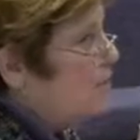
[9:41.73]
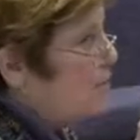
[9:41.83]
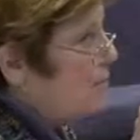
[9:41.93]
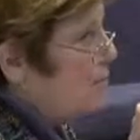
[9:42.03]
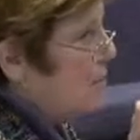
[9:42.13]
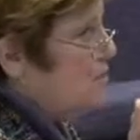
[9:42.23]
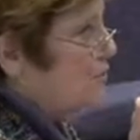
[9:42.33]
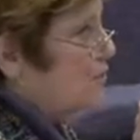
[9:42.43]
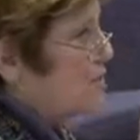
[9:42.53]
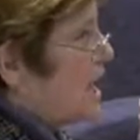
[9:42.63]
you very much
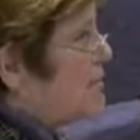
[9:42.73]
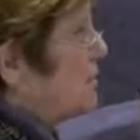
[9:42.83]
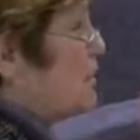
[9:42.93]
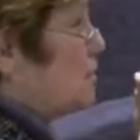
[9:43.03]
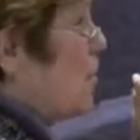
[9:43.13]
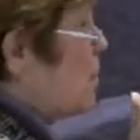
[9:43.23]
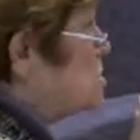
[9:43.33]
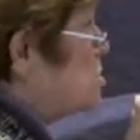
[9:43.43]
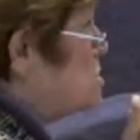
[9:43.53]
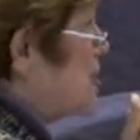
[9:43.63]
for your time, and I would
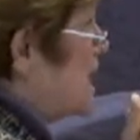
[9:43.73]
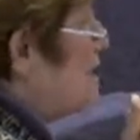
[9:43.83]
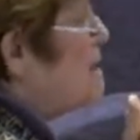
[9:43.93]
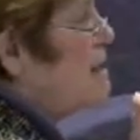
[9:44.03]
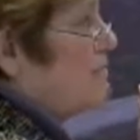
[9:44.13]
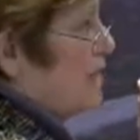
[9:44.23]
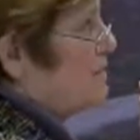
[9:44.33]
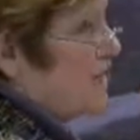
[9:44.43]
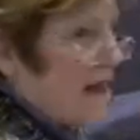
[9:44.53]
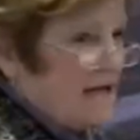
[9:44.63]
also say that
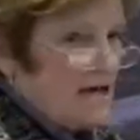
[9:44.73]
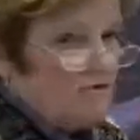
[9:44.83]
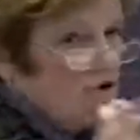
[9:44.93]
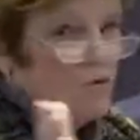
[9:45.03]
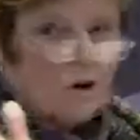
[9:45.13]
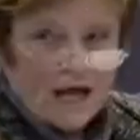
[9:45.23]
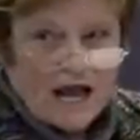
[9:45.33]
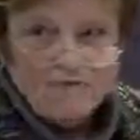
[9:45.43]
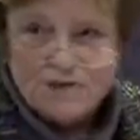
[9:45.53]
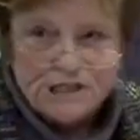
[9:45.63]
if any of you,
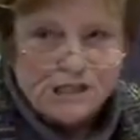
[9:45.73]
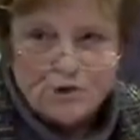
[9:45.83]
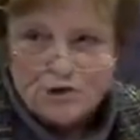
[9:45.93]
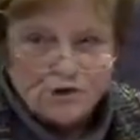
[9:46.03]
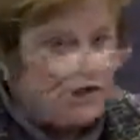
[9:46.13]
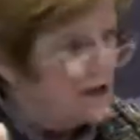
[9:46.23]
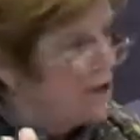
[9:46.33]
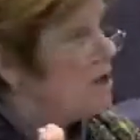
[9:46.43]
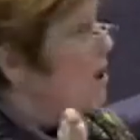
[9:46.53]
whatever district you're in,